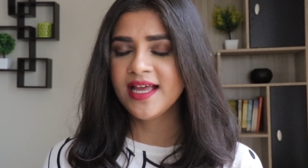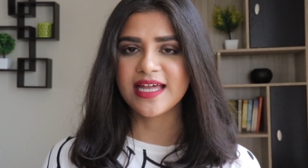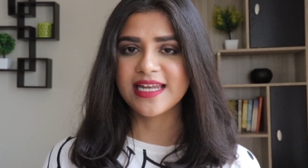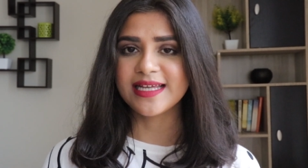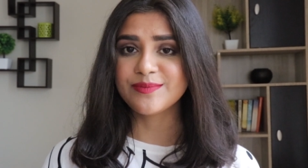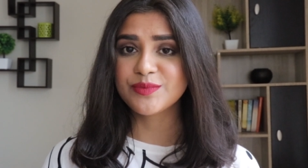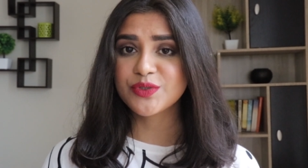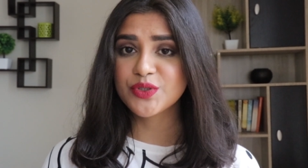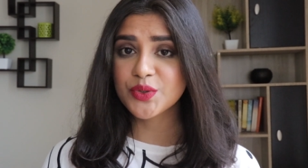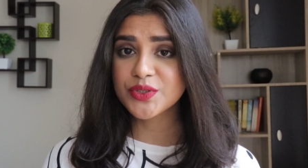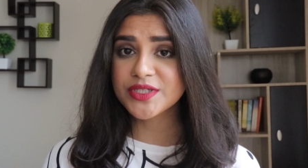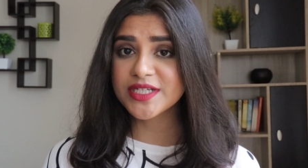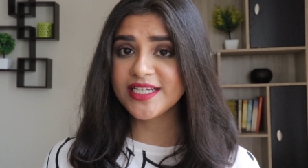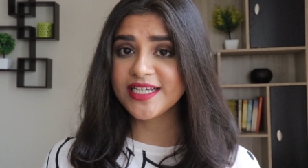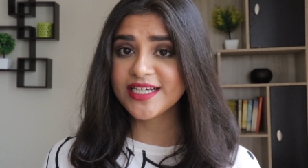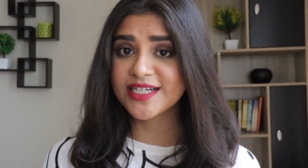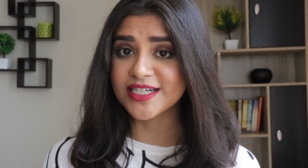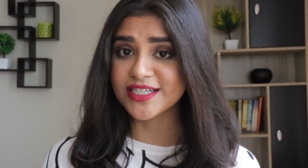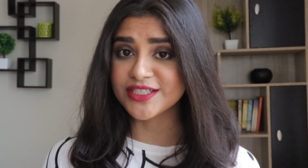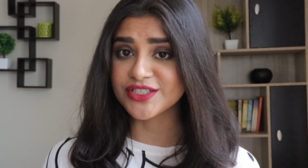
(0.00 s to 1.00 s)
And I'm
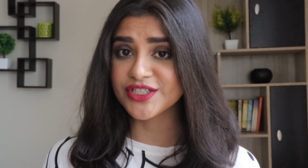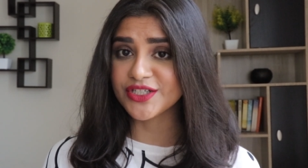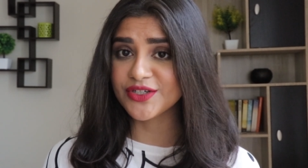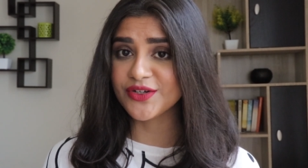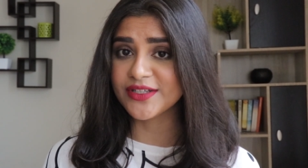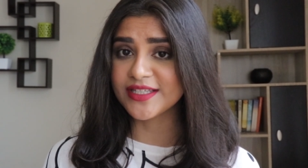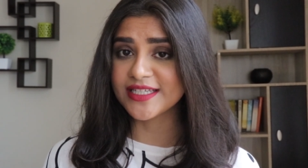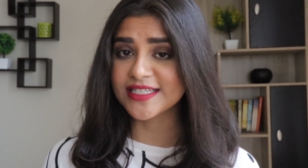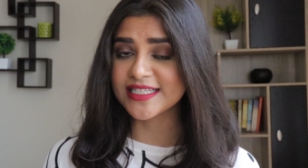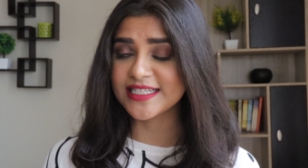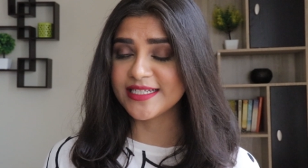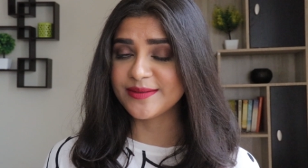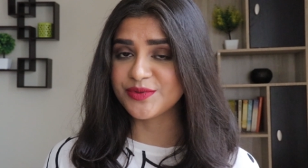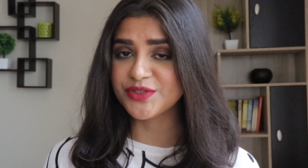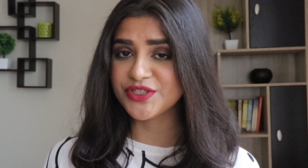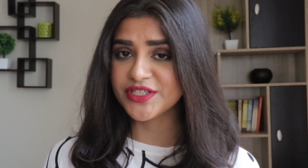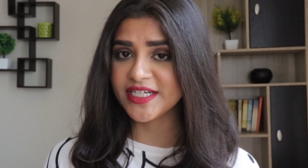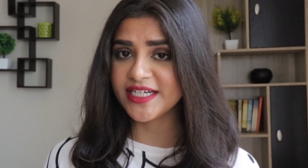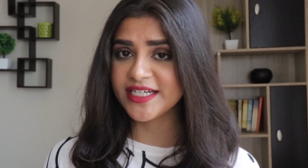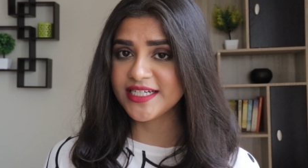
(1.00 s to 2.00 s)
totally crushing on this lip
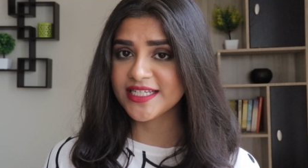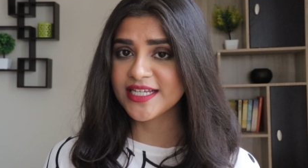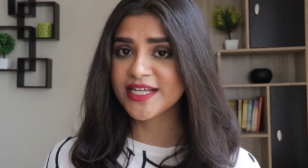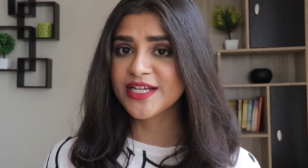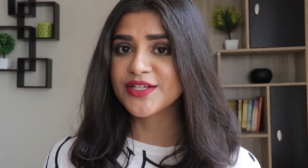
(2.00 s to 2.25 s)
shade.